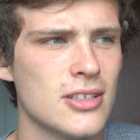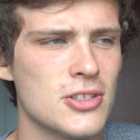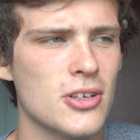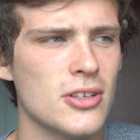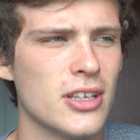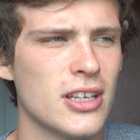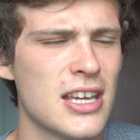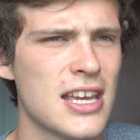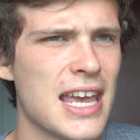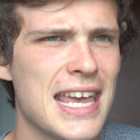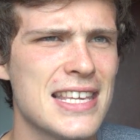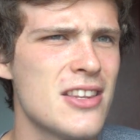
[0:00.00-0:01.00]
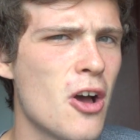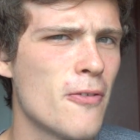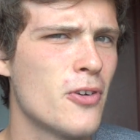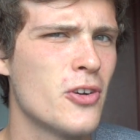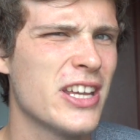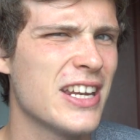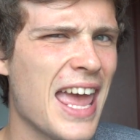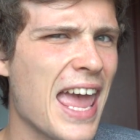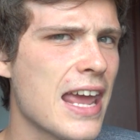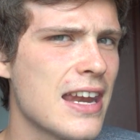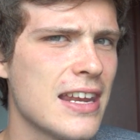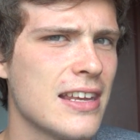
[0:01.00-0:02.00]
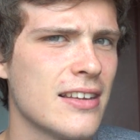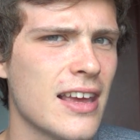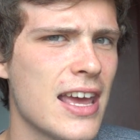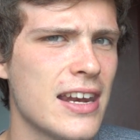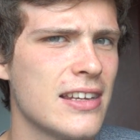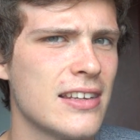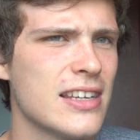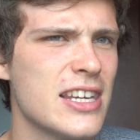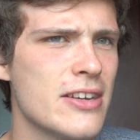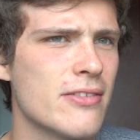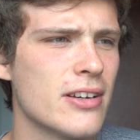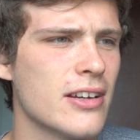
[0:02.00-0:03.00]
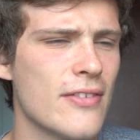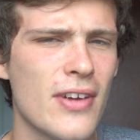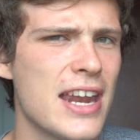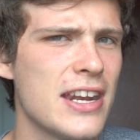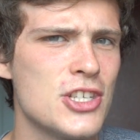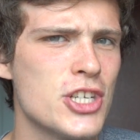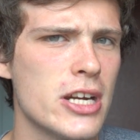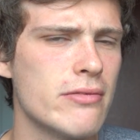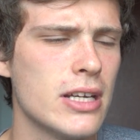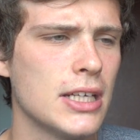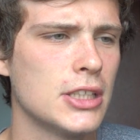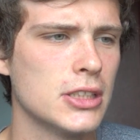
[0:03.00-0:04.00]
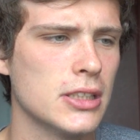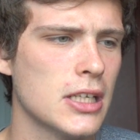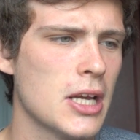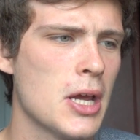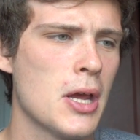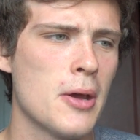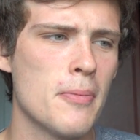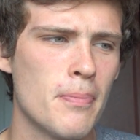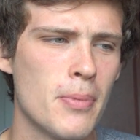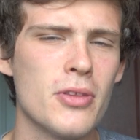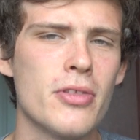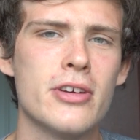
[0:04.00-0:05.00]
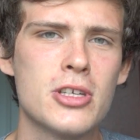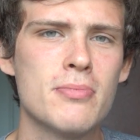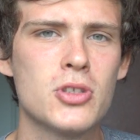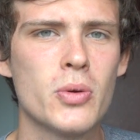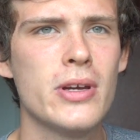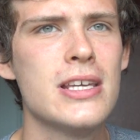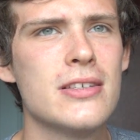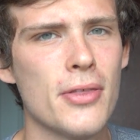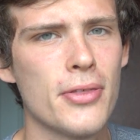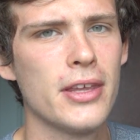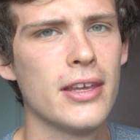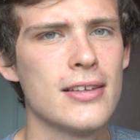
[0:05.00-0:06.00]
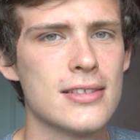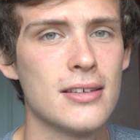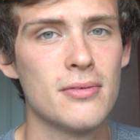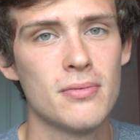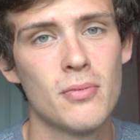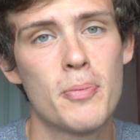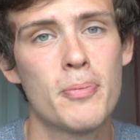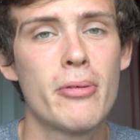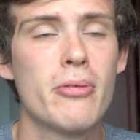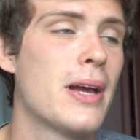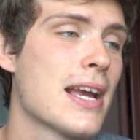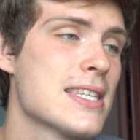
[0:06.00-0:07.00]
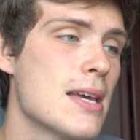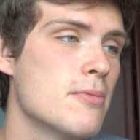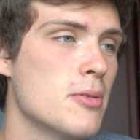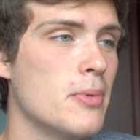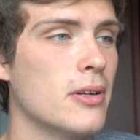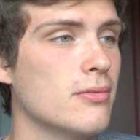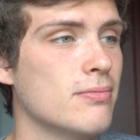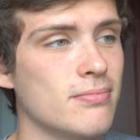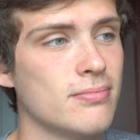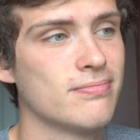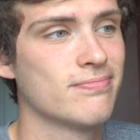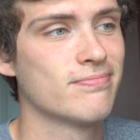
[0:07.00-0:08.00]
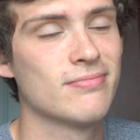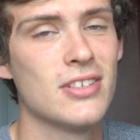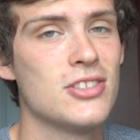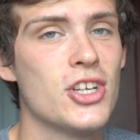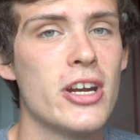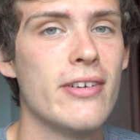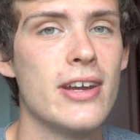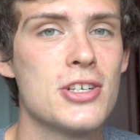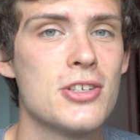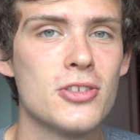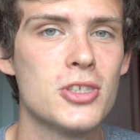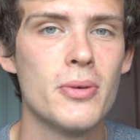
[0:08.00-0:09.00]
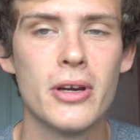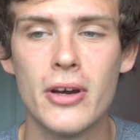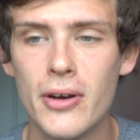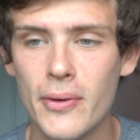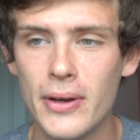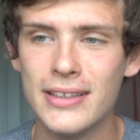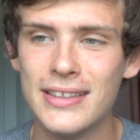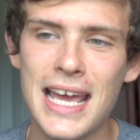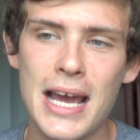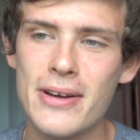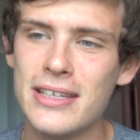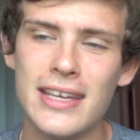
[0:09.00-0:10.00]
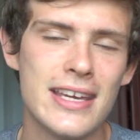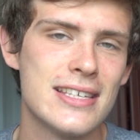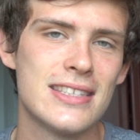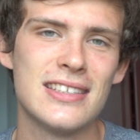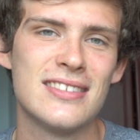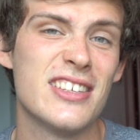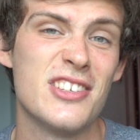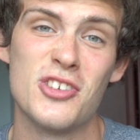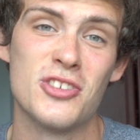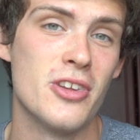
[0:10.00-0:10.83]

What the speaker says: has done that is not funny in any era, of any generation. But there are some tweets and things that were probably acceptable a generation or two ago, and nowadays they're just